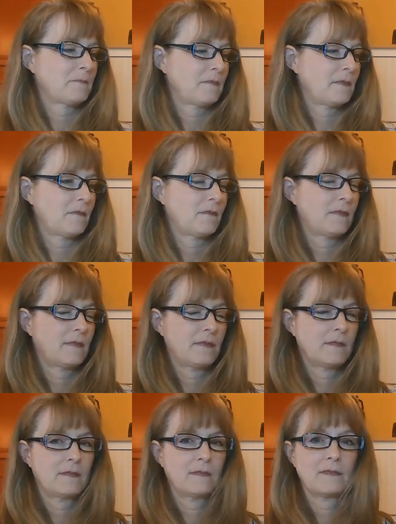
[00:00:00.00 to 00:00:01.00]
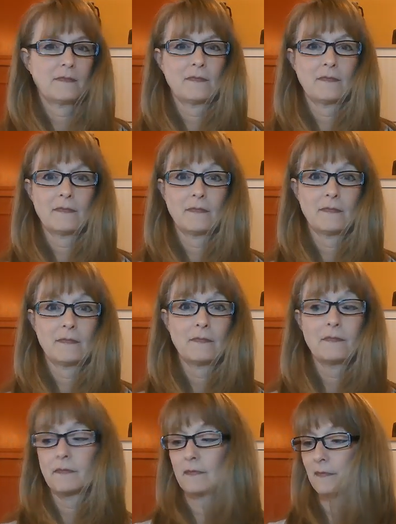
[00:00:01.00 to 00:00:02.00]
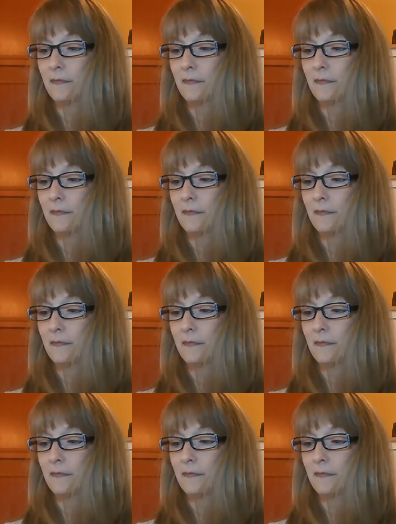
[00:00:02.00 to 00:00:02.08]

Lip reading: (no one is talking)